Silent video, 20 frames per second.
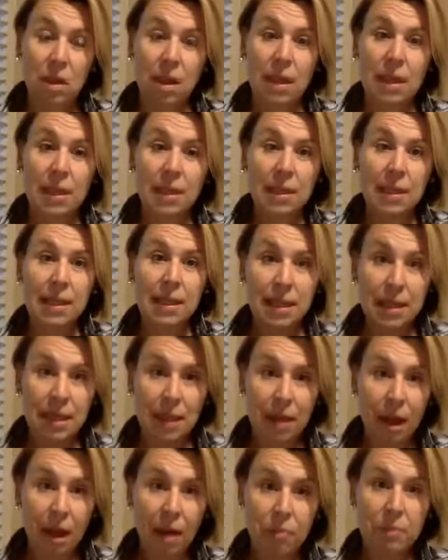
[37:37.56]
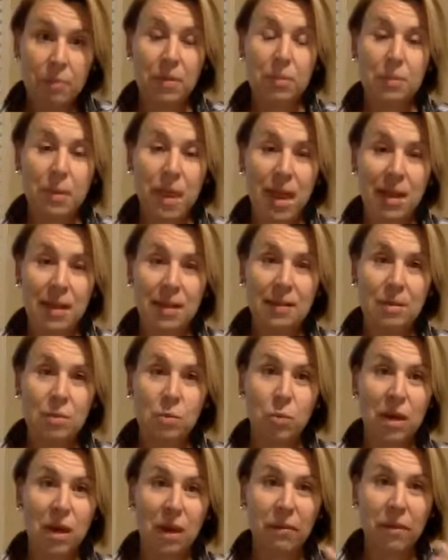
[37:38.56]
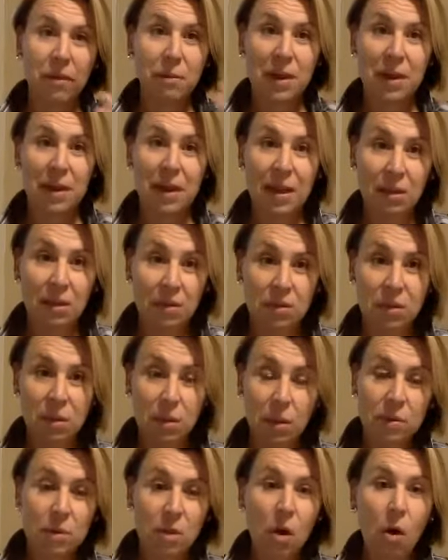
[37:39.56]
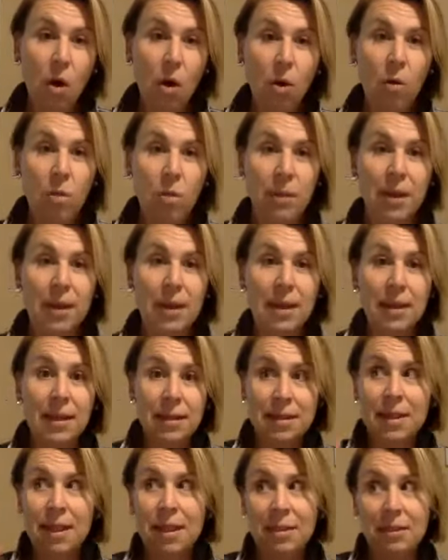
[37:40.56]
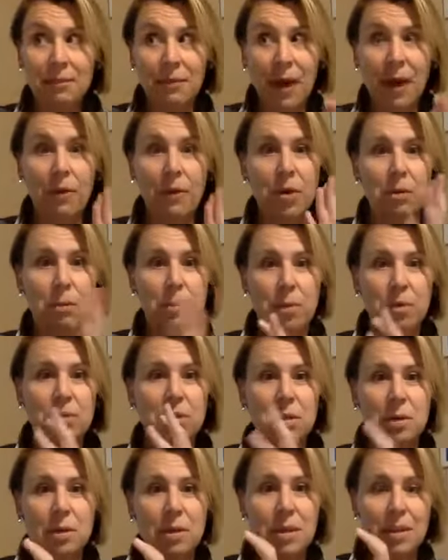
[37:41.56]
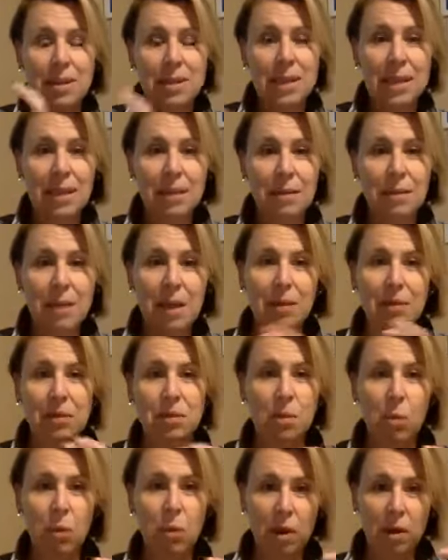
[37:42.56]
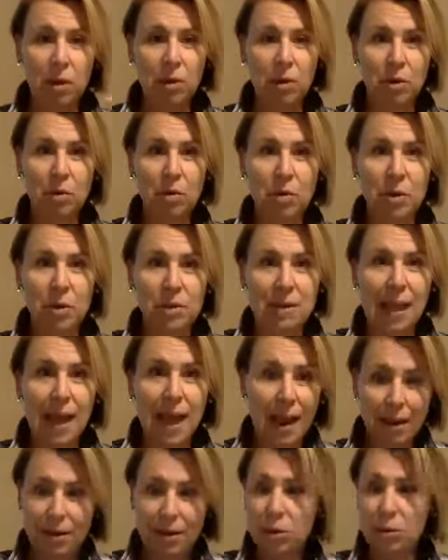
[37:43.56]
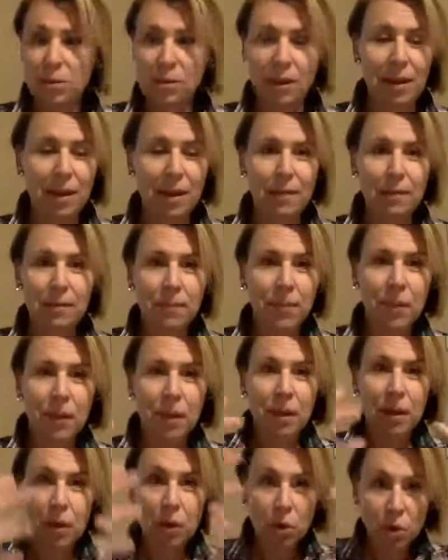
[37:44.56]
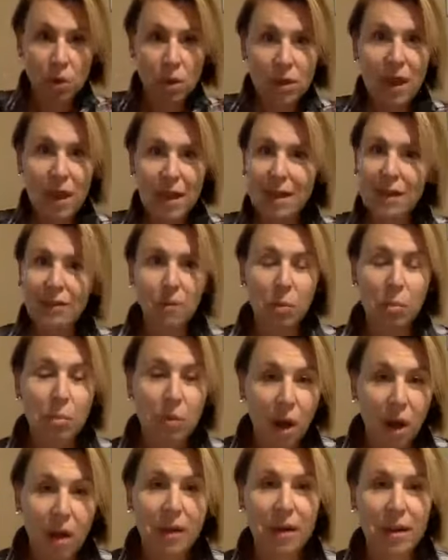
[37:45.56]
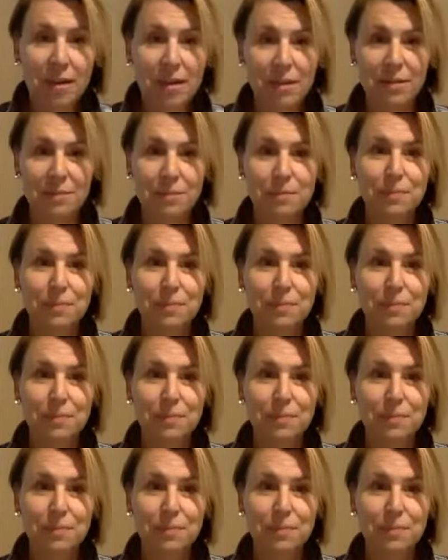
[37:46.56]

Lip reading: cleaning up the mess when everybody else goes home is as valuable to the team as the one who is actually creating the product.